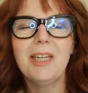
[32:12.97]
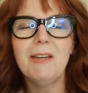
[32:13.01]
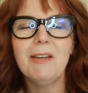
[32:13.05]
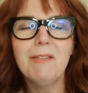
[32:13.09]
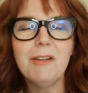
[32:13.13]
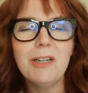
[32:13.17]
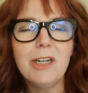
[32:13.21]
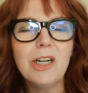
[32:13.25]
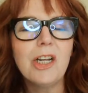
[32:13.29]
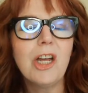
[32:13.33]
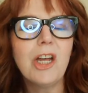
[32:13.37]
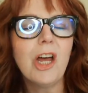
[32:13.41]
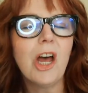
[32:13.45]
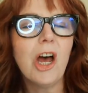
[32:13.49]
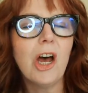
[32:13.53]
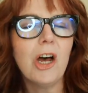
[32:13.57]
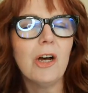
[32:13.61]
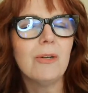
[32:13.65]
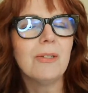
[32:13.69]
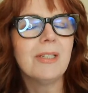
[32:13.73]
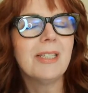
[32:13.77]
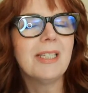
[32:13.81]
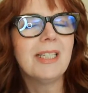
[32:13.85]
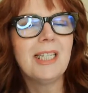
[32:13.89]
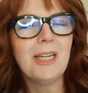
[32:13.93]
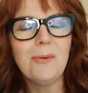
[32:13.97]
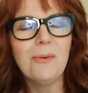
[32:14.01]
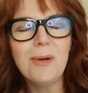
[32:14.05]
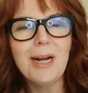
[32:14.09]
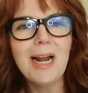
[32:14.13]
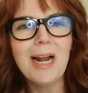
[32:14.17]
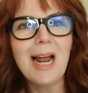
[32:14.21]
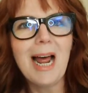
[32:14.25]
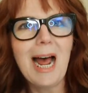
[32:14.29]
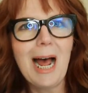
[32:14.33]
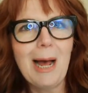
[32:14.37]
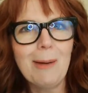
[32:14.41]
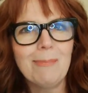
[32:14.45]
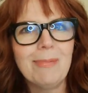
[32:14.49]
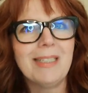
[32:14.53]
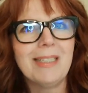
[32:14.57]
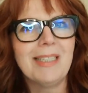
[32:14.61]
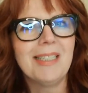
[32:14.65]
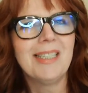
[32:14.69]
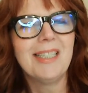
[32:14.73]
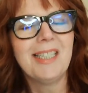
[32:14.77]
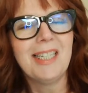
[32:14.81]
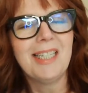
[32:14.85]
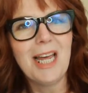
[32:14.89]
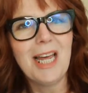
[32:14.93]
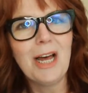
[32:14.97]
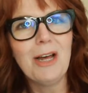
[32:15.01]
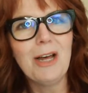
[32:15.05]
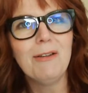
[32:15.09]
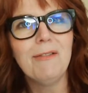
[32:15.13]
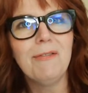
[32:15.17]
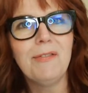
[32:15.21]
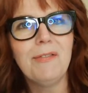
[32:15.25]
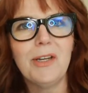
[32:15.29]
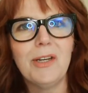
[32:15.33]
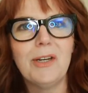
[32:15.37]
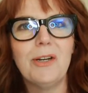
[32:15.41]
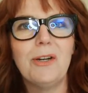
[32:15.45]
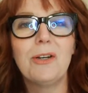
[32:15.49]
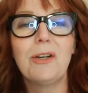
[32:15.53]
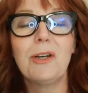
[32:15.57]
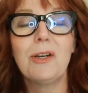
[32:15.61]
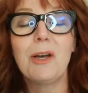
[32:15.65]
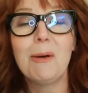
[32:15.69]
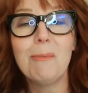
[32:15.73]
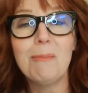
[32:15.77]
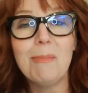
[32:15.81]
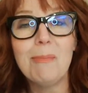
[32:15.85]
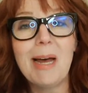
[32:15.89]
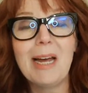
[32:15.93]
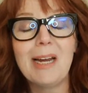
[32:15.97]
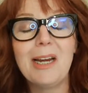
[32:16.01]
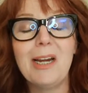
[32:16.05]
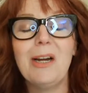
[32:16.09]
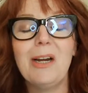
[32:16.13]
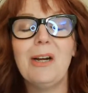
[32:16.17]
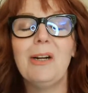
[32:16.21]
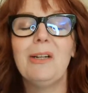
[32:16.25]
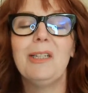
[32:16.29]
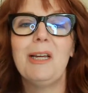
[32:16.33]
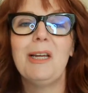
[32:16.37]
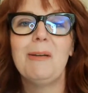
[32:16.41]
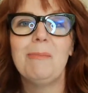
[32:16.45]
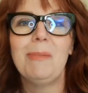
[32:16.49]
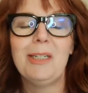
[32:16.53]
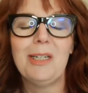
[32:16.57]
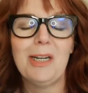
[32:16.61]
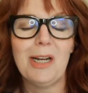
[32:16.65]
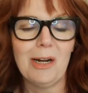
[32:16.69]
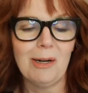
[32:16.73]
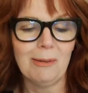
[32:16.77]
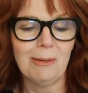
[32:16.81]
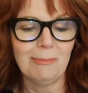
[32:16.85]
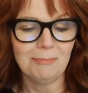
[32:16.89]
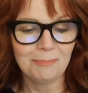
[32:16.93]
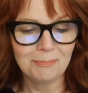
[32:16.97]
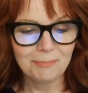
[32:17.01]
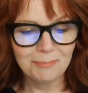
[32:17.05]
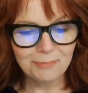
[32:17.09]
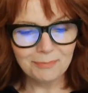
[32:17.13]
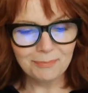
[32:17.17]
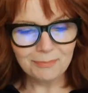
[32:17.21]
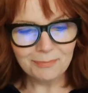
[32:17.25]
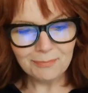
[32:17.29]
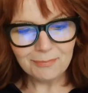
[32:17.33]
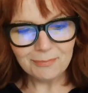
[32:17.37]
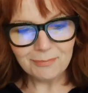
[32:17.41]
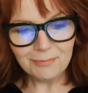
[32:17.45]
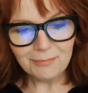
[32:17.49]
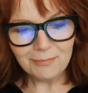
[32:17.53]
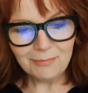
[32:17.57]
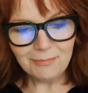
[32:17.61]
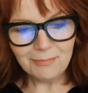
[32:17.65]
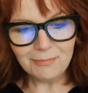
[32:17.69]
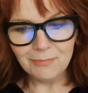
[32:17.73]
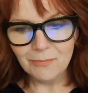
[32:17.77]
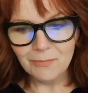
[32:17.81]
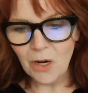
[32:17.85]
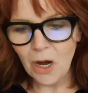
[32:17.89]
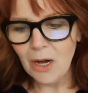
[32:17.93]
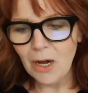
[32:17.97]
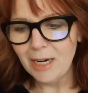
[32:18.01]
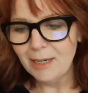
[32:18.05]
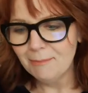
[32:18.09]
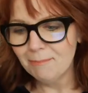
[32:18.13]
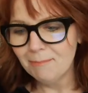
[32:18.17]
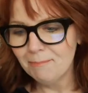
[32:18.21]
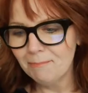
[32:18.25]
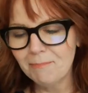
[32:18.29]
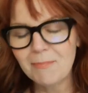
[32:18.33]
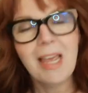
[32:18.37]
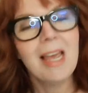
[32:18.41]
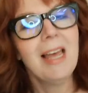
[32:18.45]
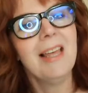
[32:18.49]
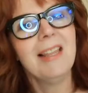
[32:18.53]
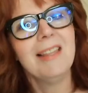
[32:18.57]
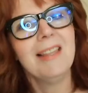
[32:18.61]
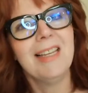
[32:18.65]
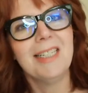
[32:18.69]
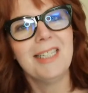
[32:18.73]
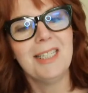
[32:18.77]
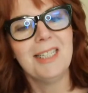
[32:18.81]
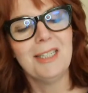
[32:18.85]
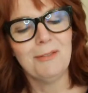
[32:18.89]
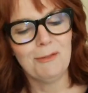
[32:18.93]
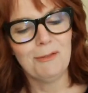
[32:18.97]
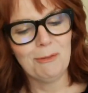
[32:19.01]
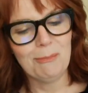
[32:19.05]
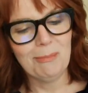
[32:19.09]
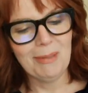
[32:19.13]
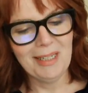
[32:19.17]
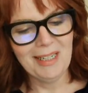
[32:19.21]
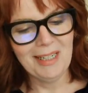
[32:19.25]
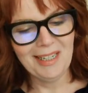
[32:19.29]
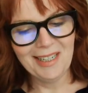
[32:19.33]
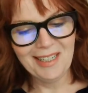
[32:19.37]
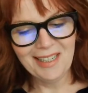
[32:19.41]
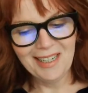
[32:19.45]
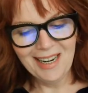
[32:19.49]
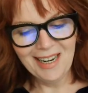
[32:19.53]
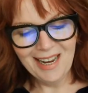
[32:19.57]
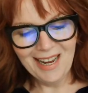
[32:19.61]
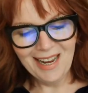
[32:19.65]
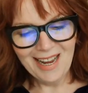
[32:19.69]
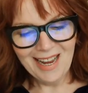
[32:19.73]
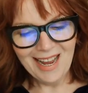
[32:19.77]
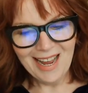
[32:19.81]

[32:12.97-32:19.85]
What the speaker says: Give it a go. See what happens. See how you feel. Come back here and let me know. All right. That's it for me.